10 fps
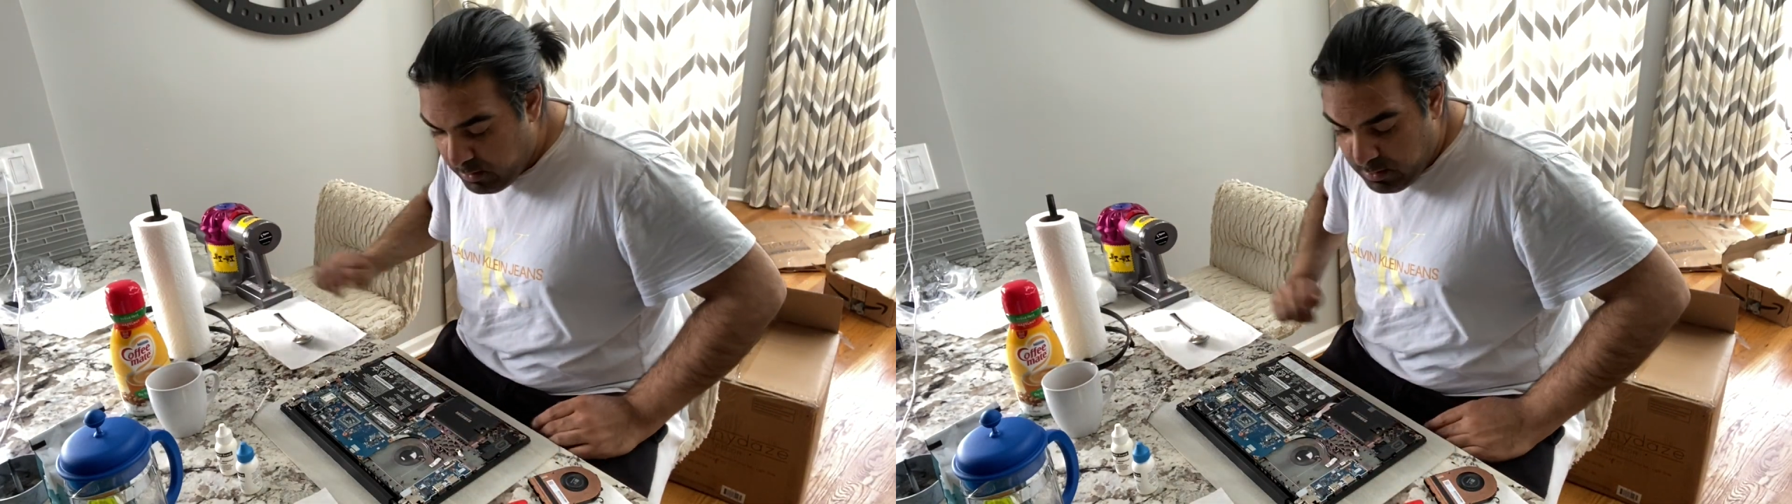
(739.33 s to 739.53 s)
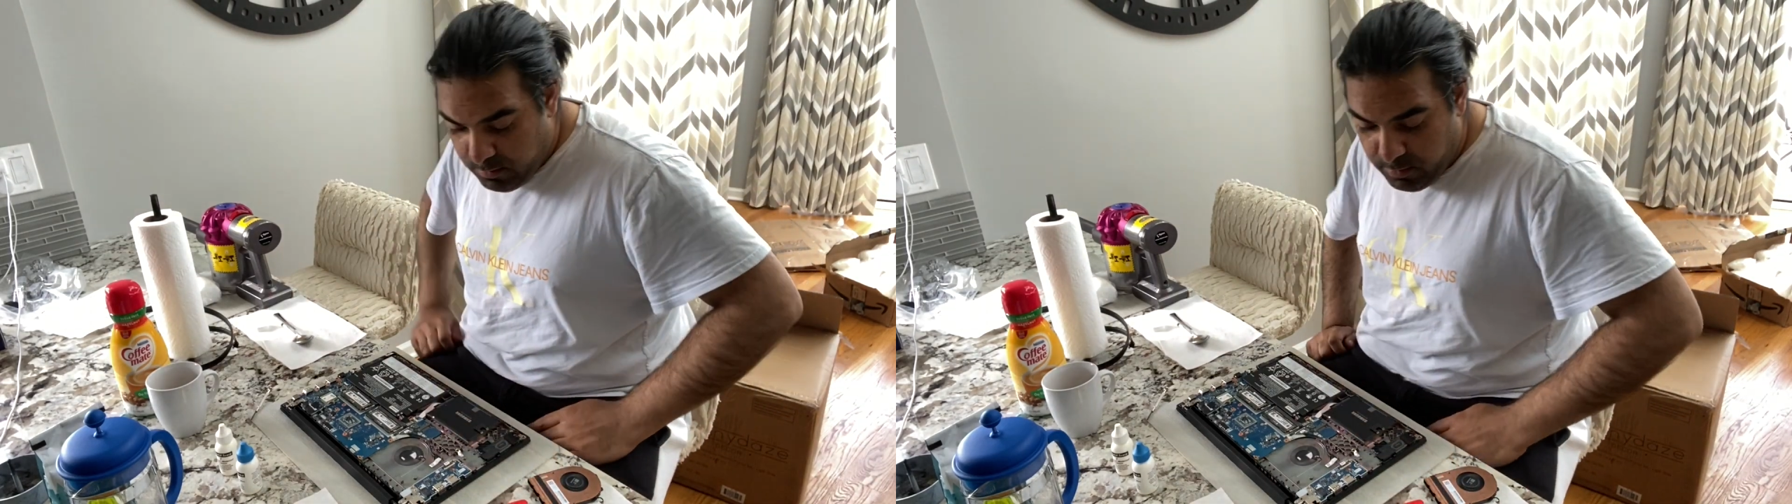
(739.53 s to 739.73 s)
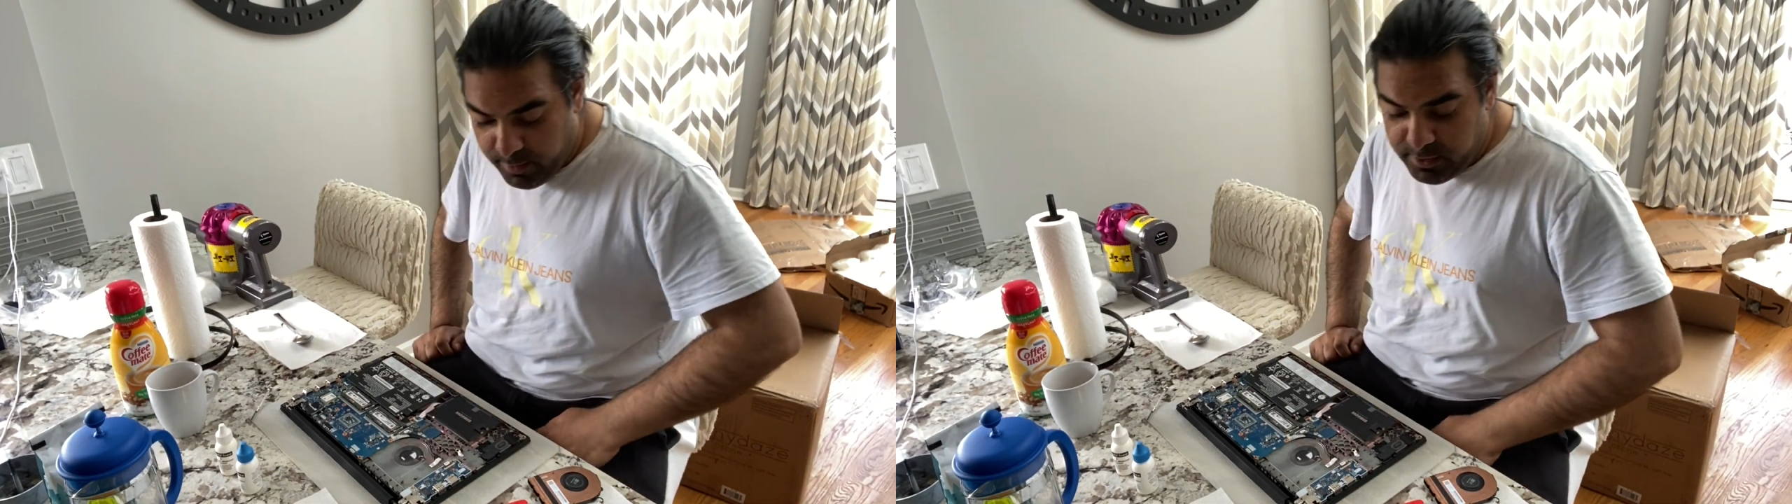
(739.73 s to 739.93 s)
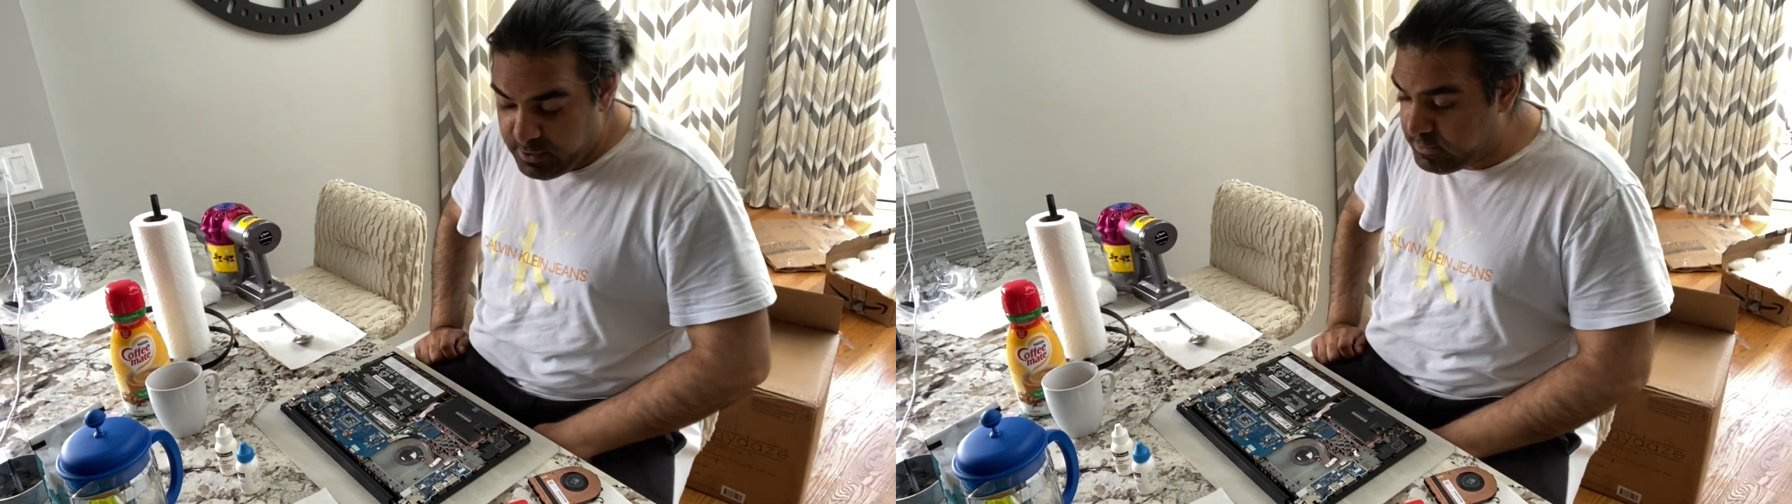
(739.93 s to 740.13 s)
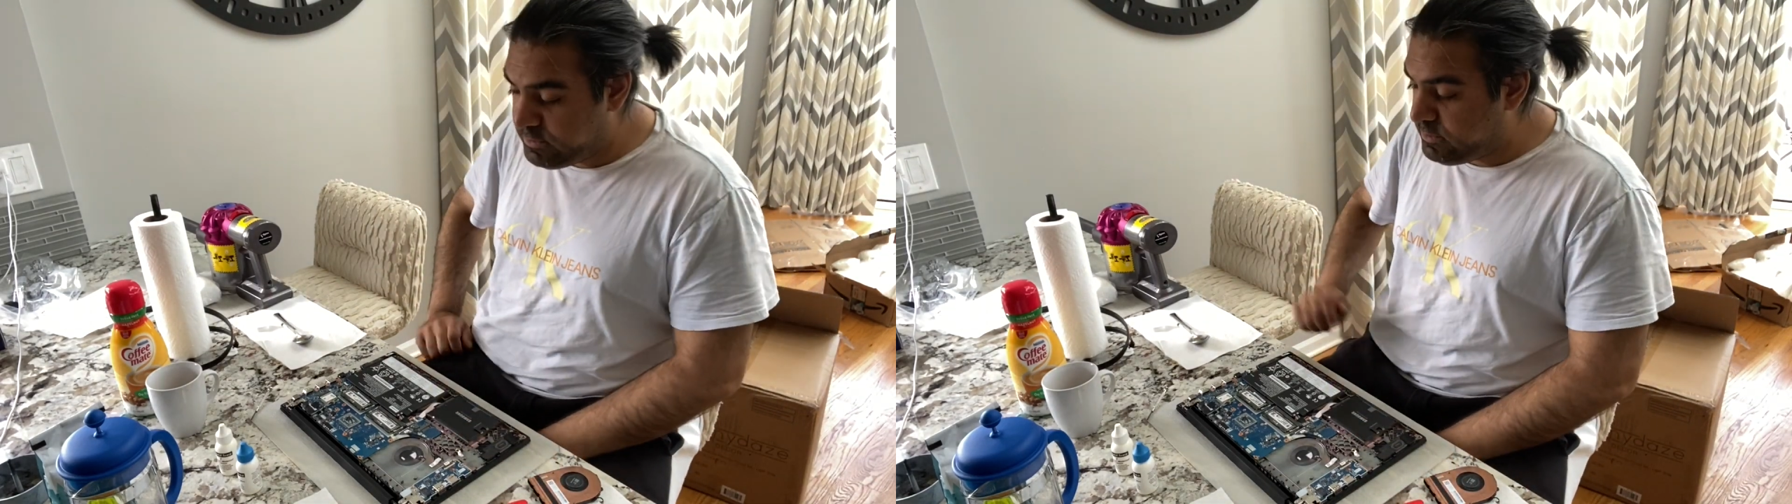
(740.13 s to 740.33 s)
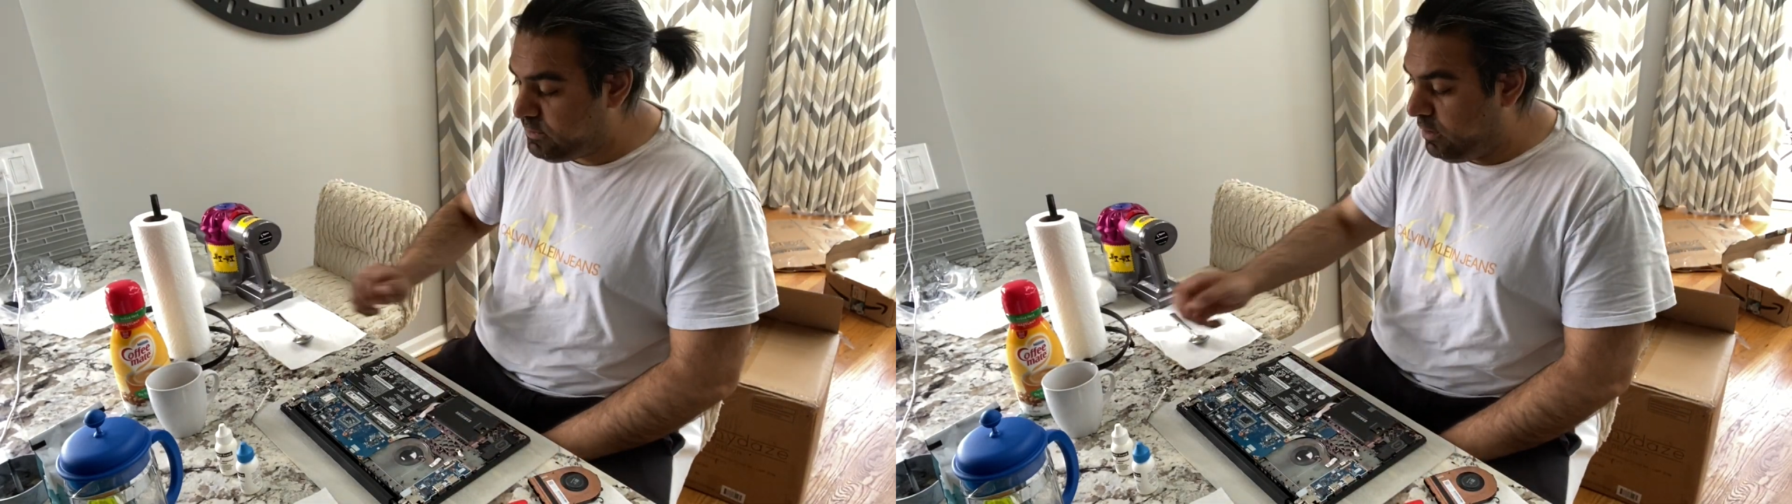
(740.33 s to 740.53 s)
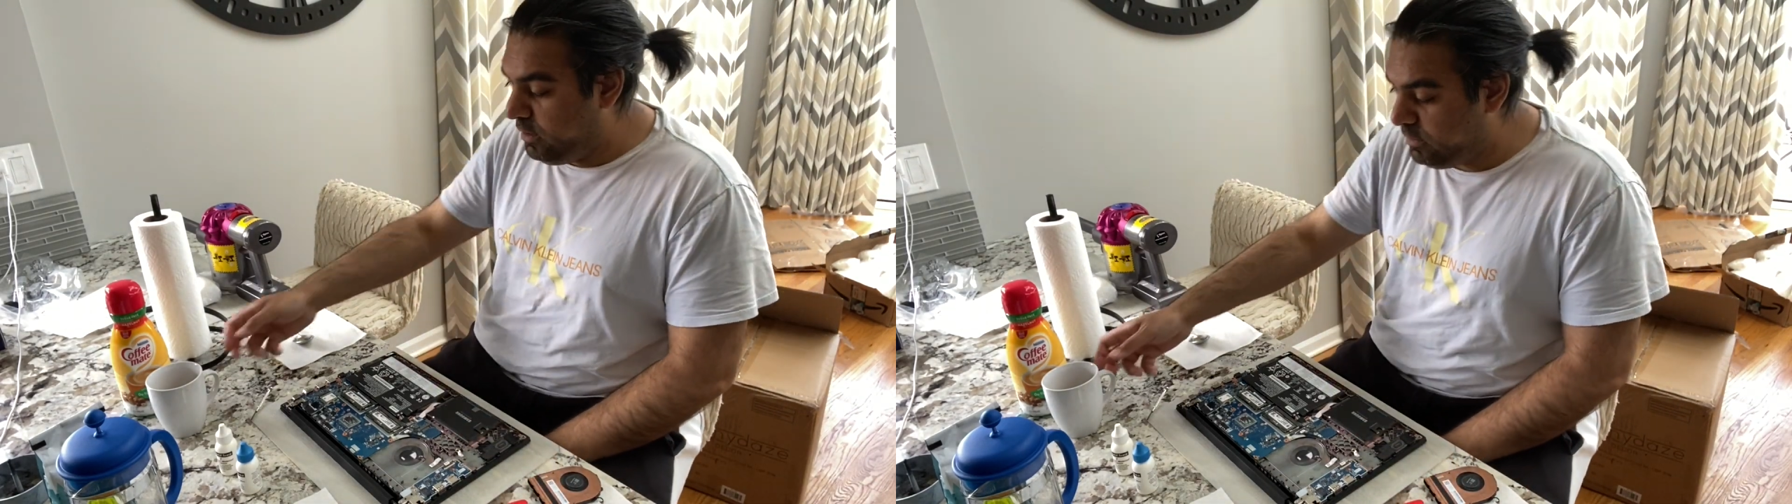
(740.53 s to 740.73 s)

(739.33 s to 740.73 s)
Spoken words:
ready to install.